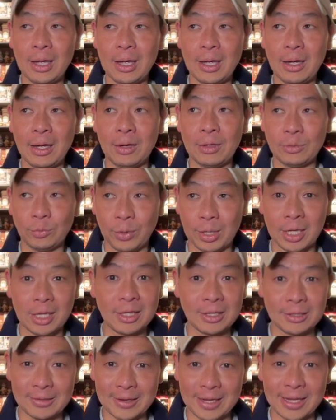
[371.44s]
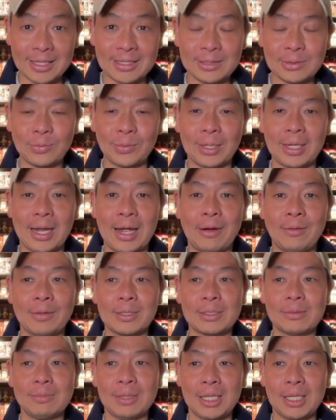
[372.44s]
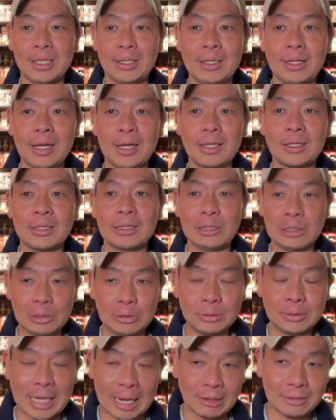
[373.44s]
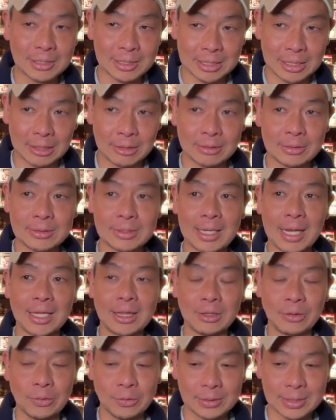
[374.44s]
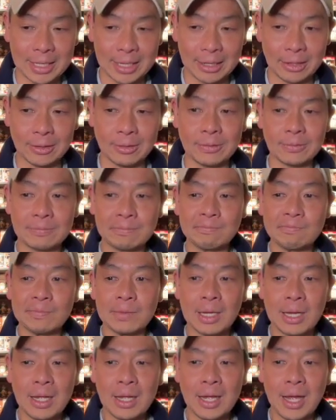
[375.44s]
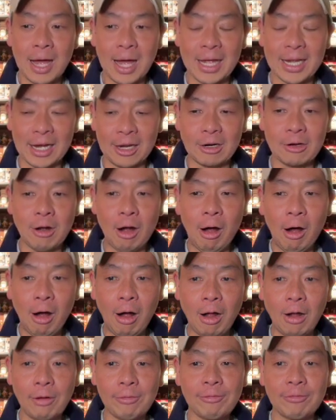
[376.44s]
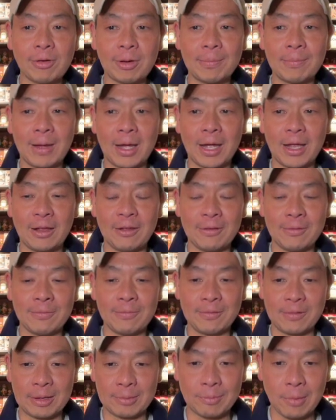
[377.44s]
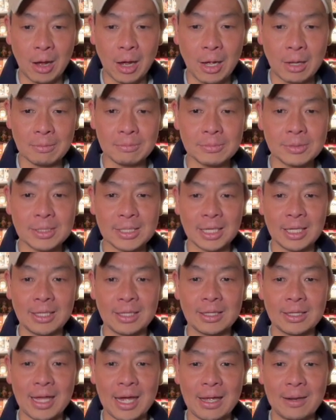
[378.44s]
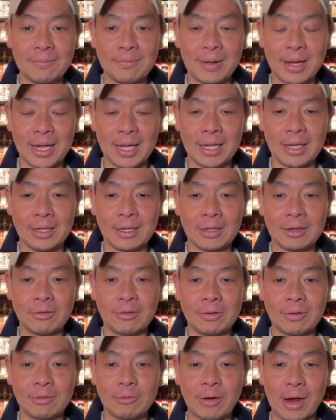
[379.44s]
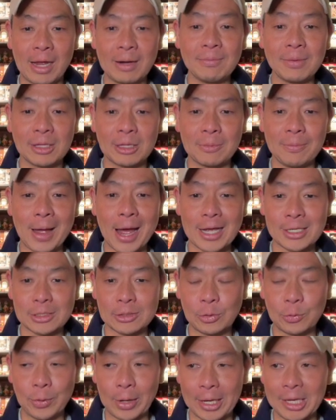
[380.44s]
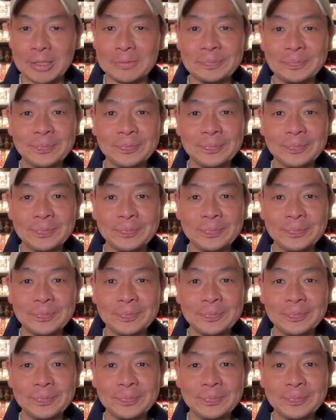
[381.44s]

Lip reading: on one of the nights when I was meeting Lou downstairs at the hotel, I got a call from my mom saying that my grandmother passed away.